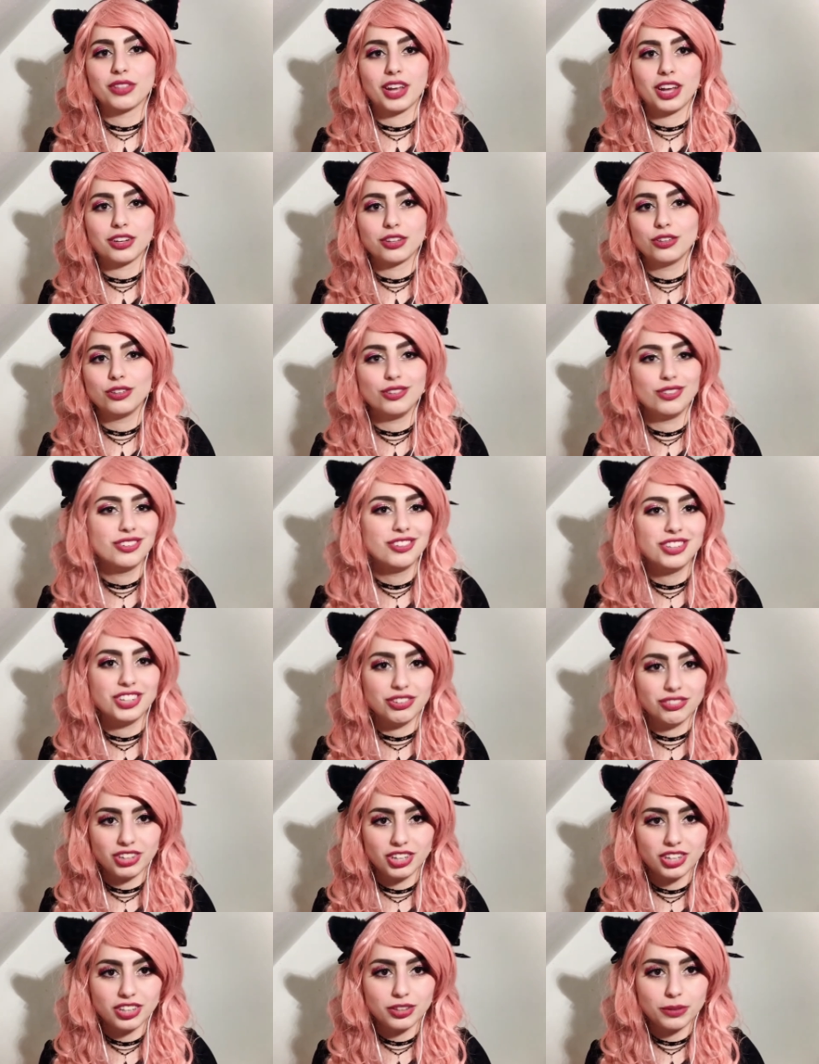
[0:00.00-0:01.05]
of that too
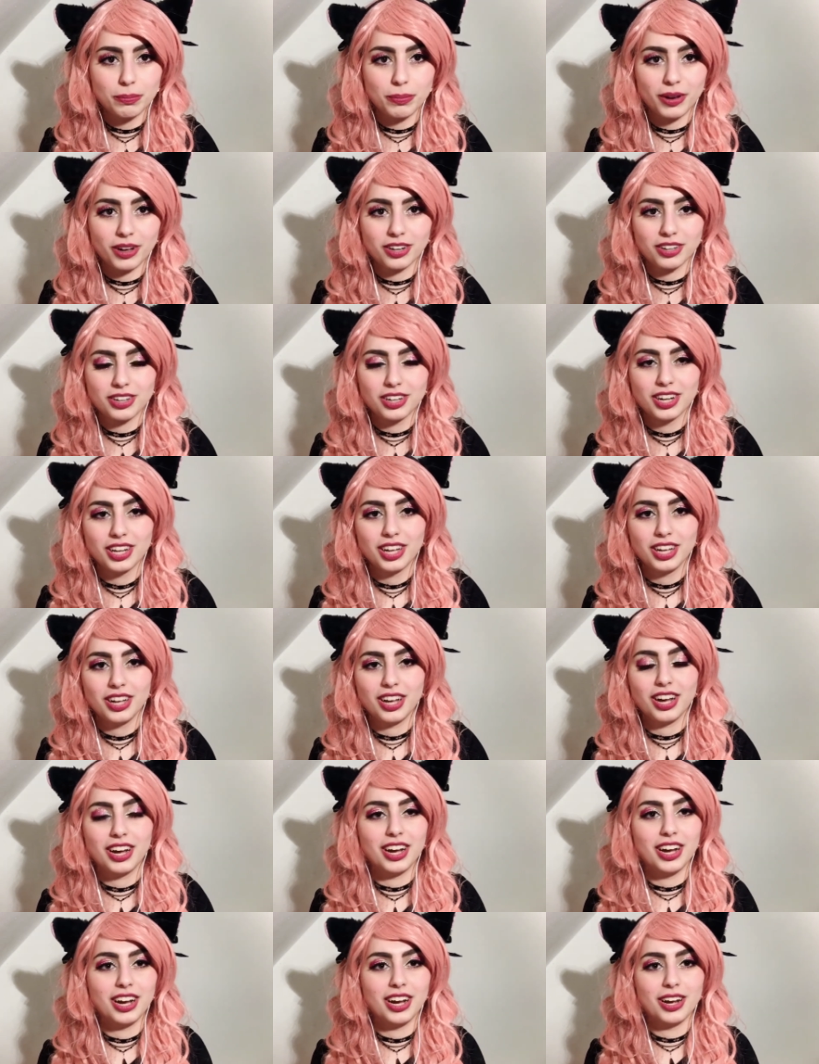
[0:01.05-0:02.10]
serious, but
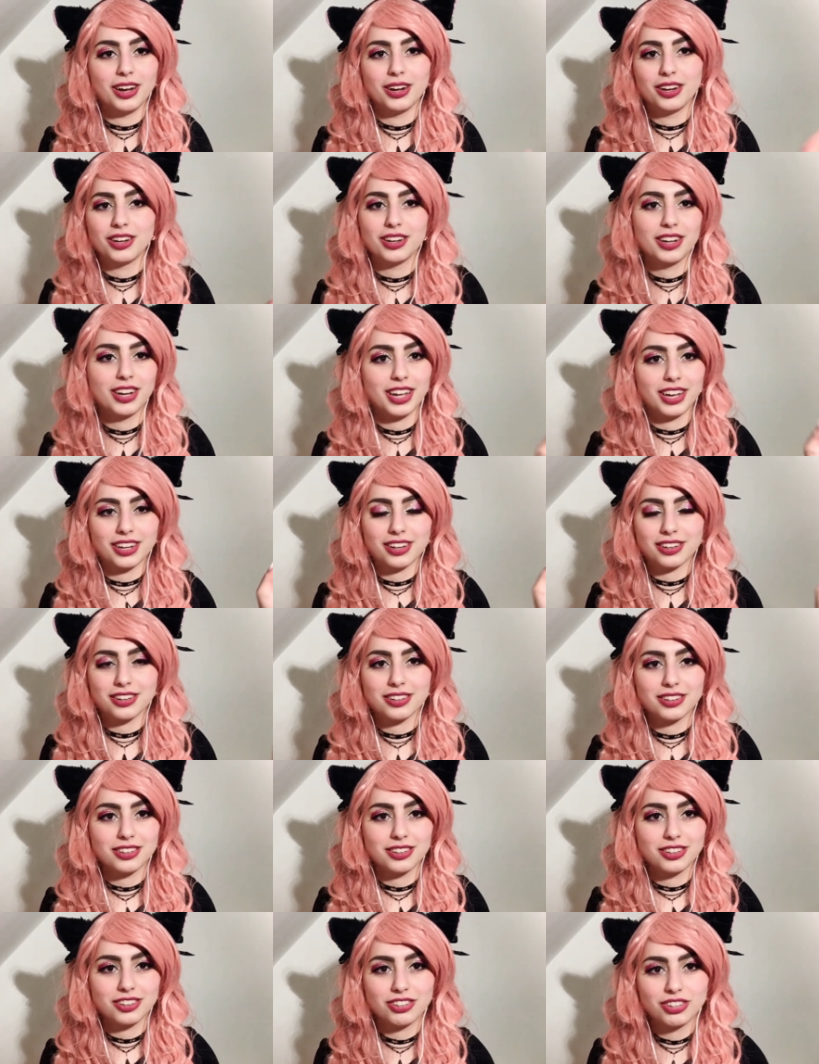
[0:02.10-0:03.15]
like
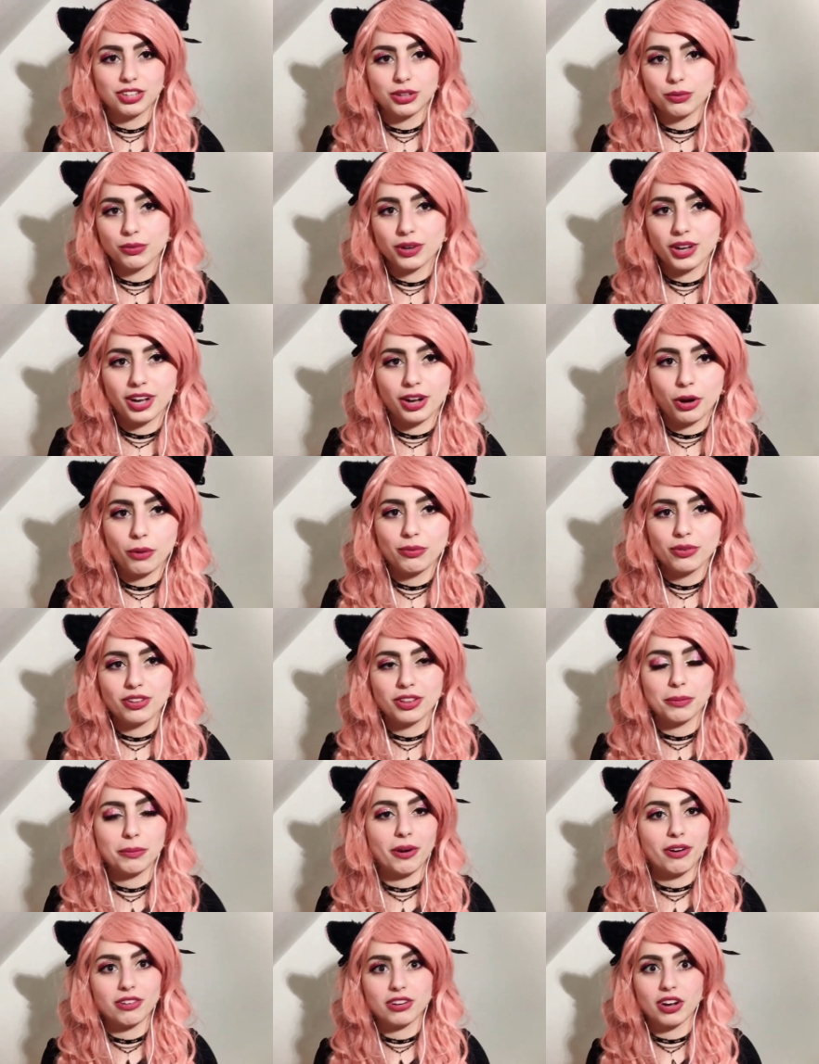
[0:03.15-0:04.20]
she
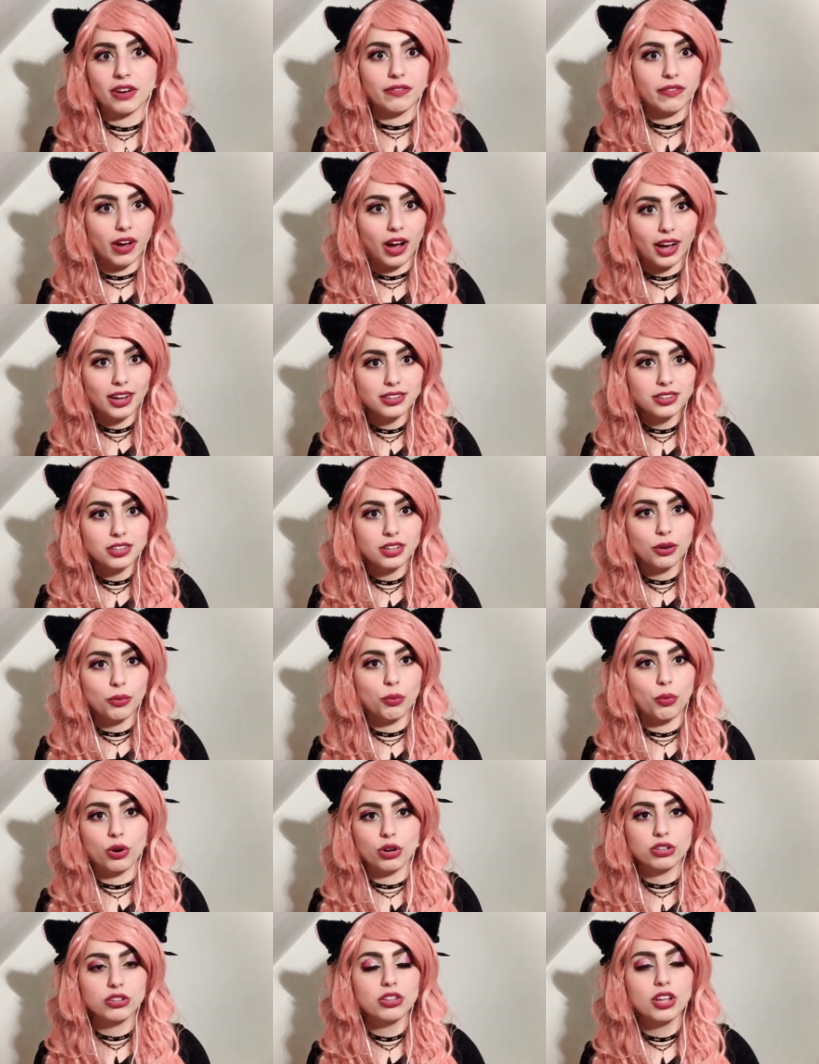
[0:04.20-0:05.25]
obviously Marika
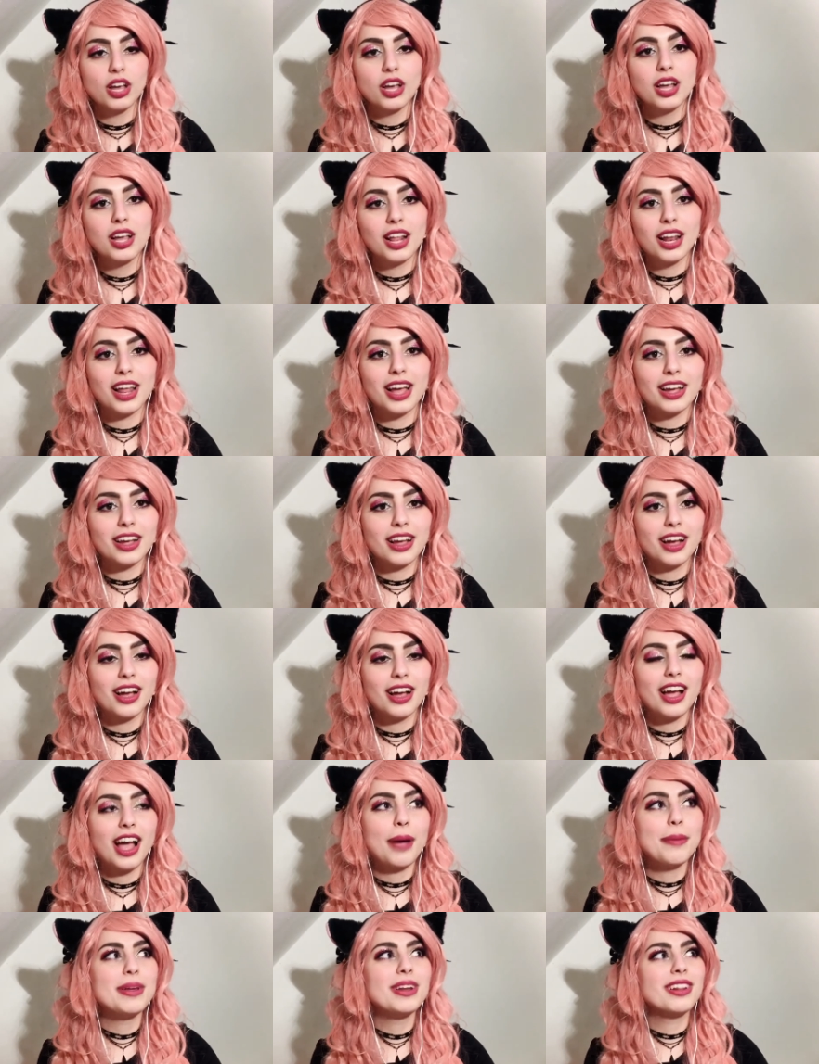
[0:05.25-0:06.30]
was like,
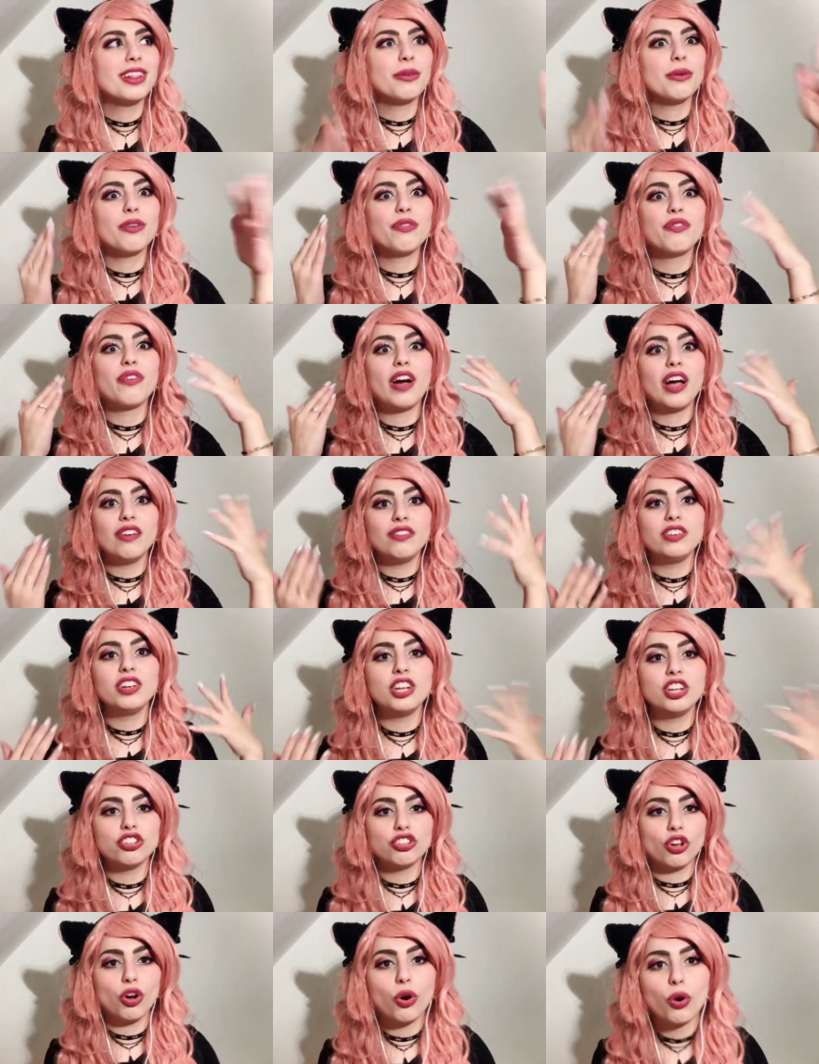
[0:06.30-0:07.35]
I mean, they were 5
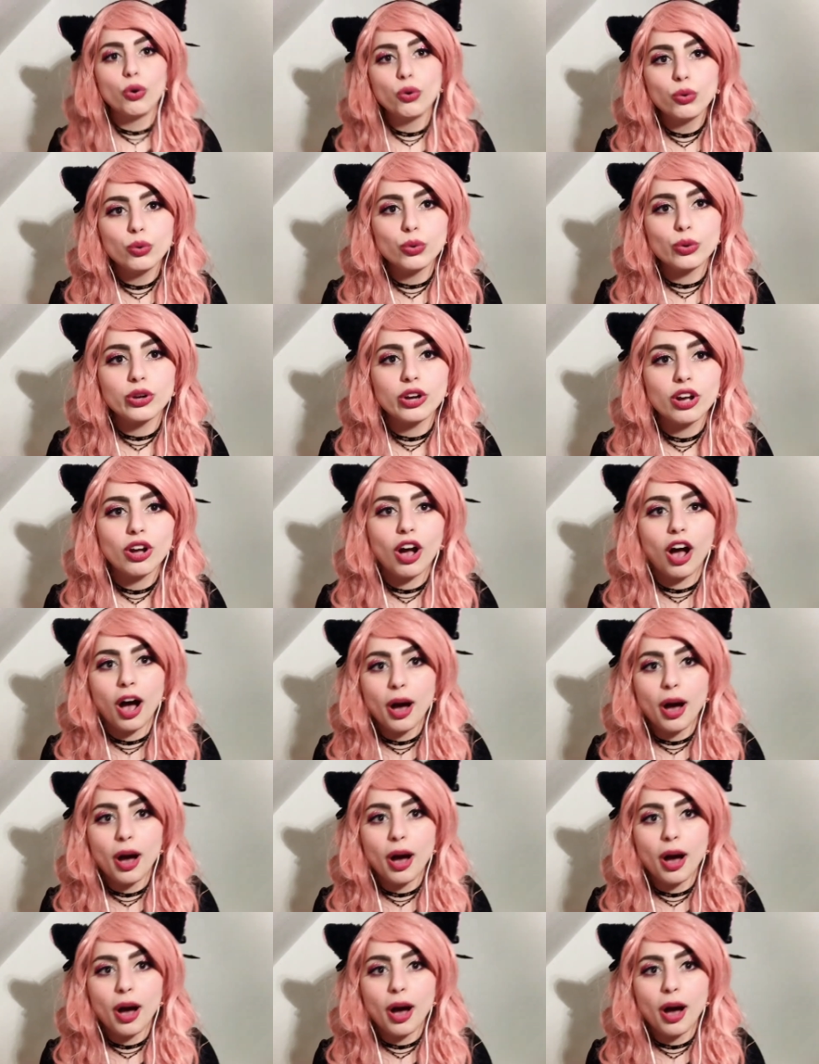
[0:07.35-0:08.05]
years old.